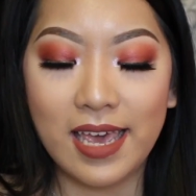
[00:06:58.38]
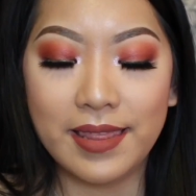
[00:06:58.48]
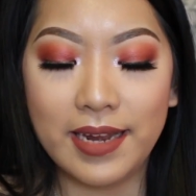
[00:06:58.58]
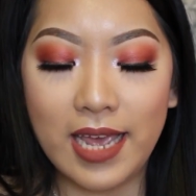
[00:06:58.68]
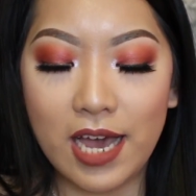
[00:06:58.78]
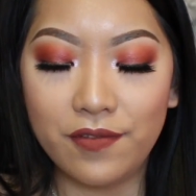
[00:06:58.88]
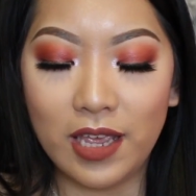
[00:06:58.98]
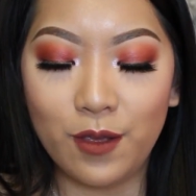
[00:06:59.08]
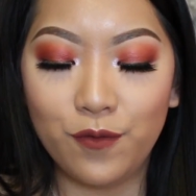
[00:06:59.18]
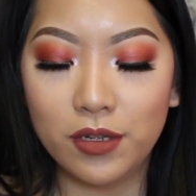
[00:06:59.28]
And then I have
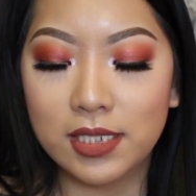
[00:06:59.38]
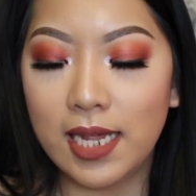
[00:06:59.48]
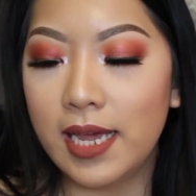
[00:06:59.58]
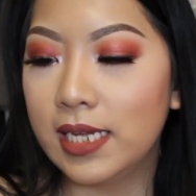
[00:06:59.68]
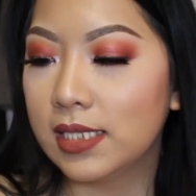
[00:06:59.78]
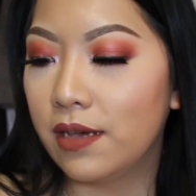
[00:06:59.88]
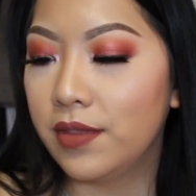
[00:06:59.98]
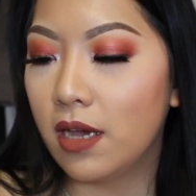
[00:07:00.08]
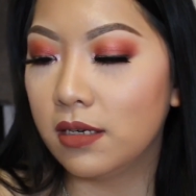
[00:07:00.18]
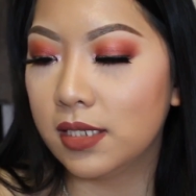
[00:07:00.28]
a full size of
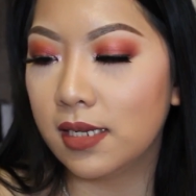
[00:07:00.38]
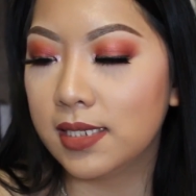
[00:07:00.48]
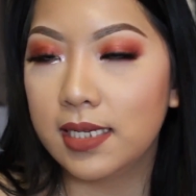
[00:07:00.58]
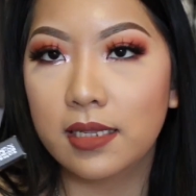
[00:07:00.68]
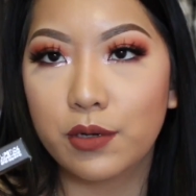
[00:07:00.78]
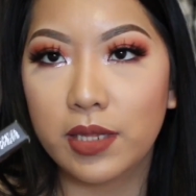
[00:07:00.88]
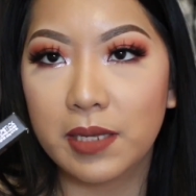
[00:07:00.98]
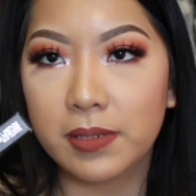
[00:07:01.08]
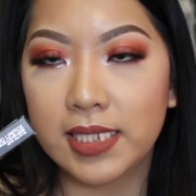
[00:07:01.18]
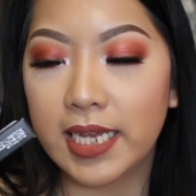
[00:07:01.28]
the Anastasia liquid
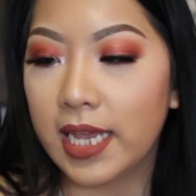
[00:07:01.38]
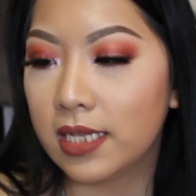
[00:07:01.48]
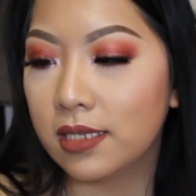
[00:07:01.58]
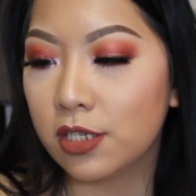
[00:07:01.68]
lipstick in